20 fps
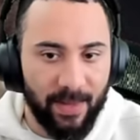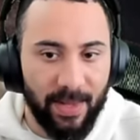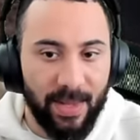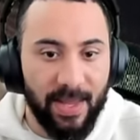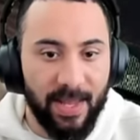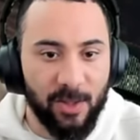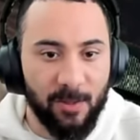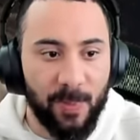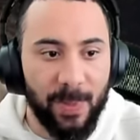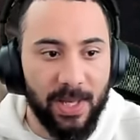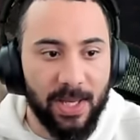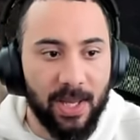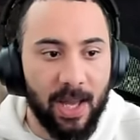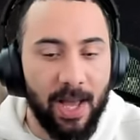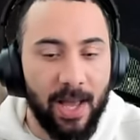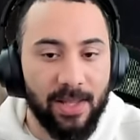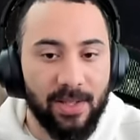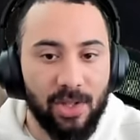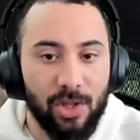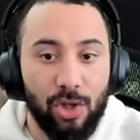is
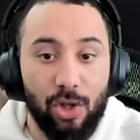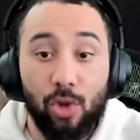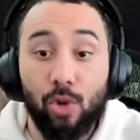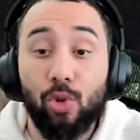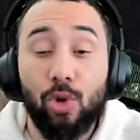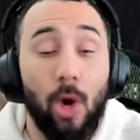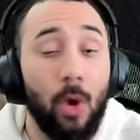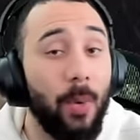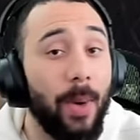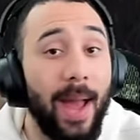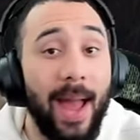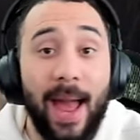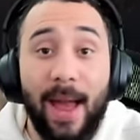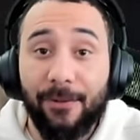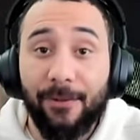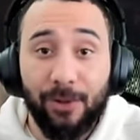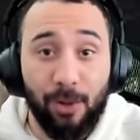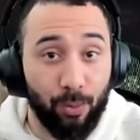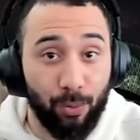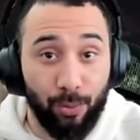because you don't
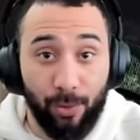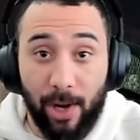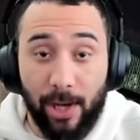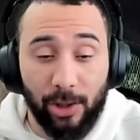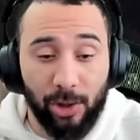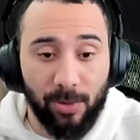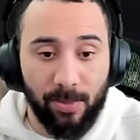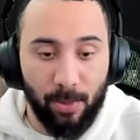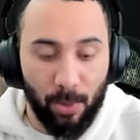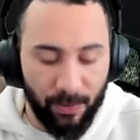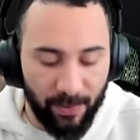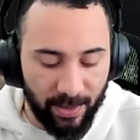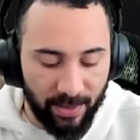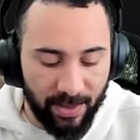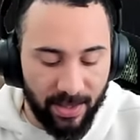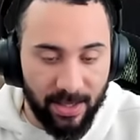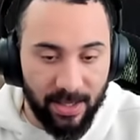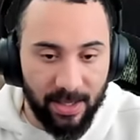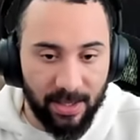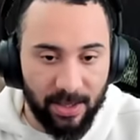have to rush moving.
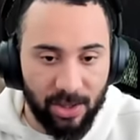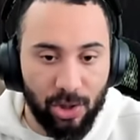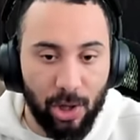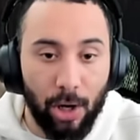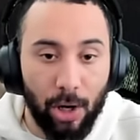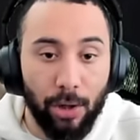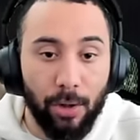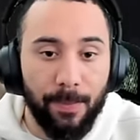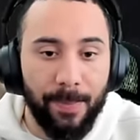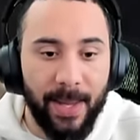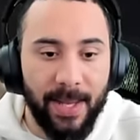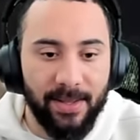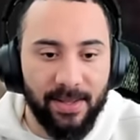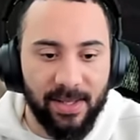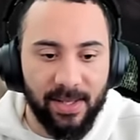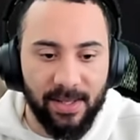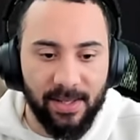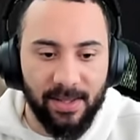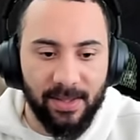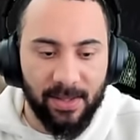The starter
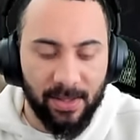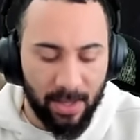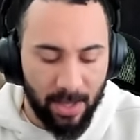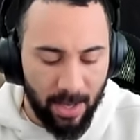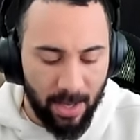bases,